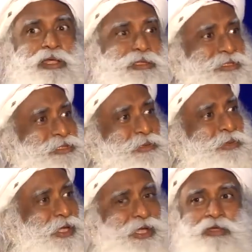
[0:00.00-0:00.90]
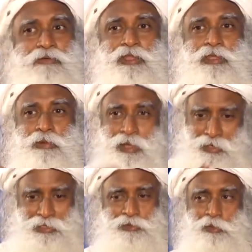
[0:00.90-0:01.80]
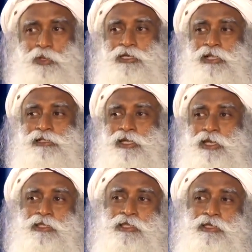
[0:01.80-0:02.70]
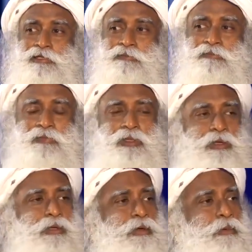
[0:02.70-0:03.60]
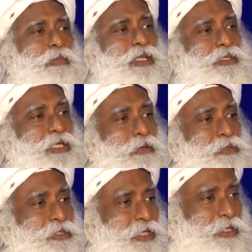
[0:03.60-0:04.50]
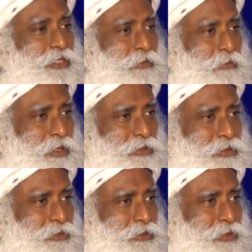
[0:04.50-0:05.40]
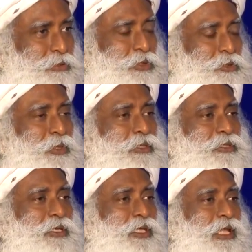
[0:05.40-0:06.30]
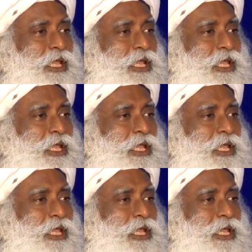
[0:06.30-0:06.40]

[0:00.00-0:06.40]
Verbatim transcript: like this, looking at everything, because nobody tells her anything. By the time she's eighteen months, she could speak three